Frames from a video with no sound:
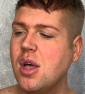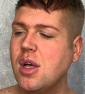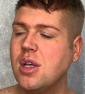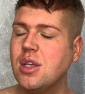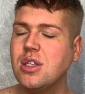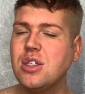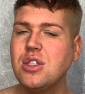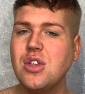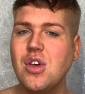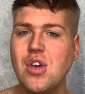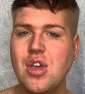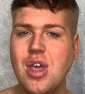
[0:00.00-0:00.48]

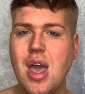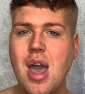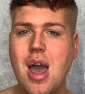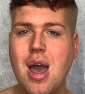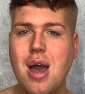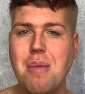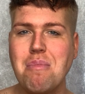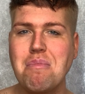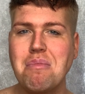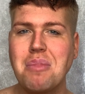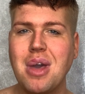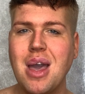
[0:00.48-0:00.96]
So yeah,
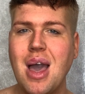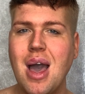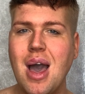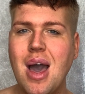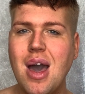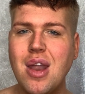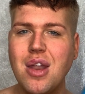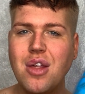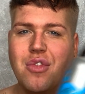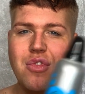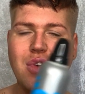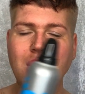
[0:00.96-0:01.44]
I'm
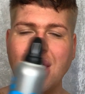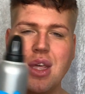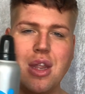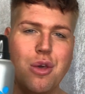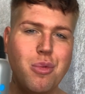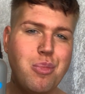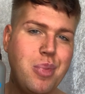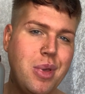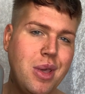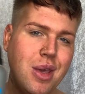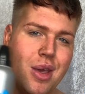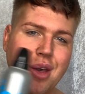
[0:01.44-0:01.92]
kind of
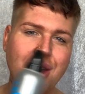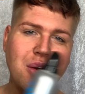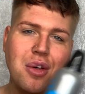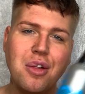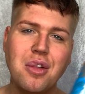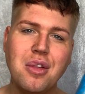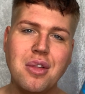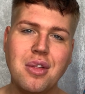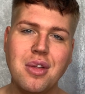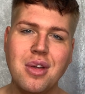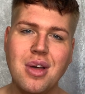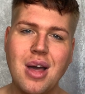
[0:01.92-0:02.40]
in a
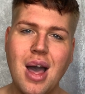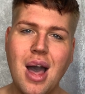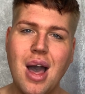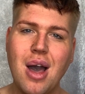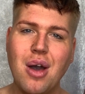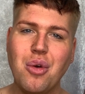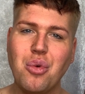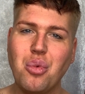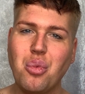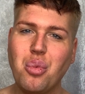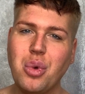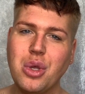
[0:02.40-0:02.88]
pickle
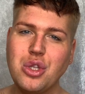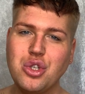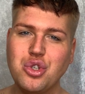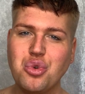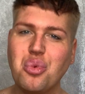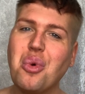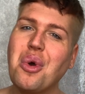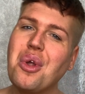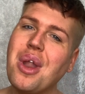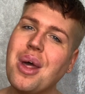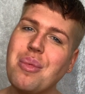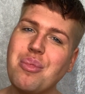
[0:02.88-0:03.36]
at which
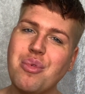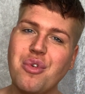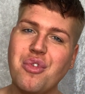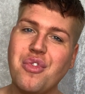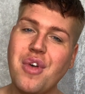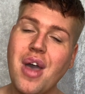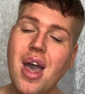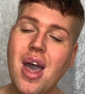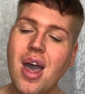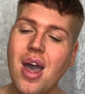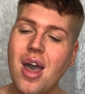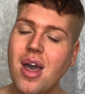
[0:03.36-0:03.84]
one I
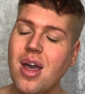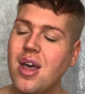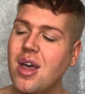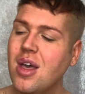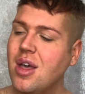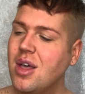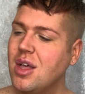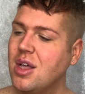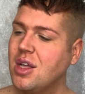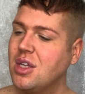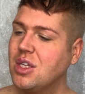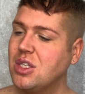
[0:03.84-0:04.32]
prefer,
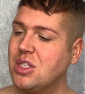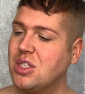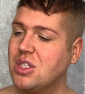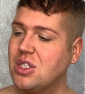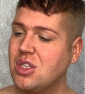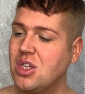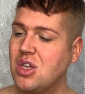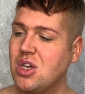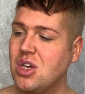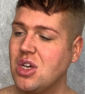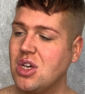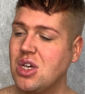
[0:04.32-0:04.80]

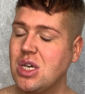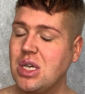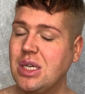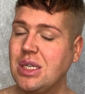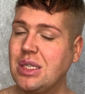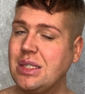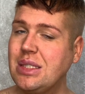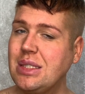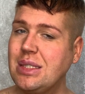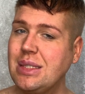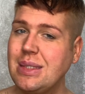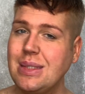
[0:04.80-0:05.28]
so
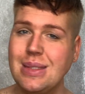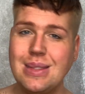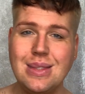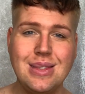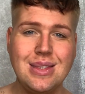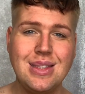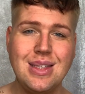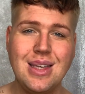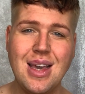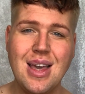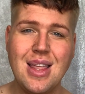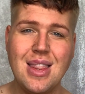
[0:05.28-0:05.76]

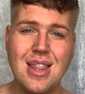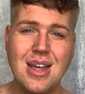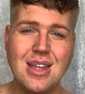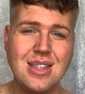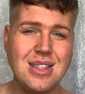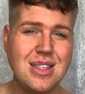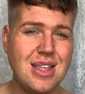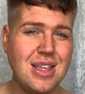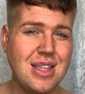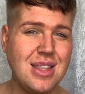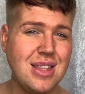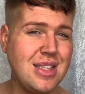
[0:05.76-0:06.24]
yeah,
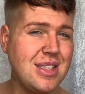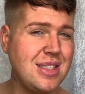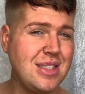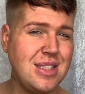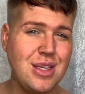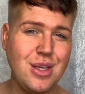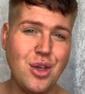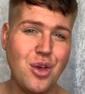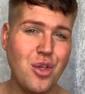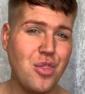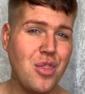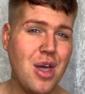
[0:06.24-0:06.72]
that's like the
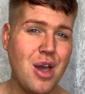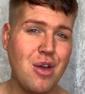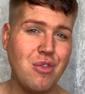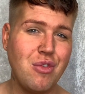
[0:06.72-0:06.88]
tea on that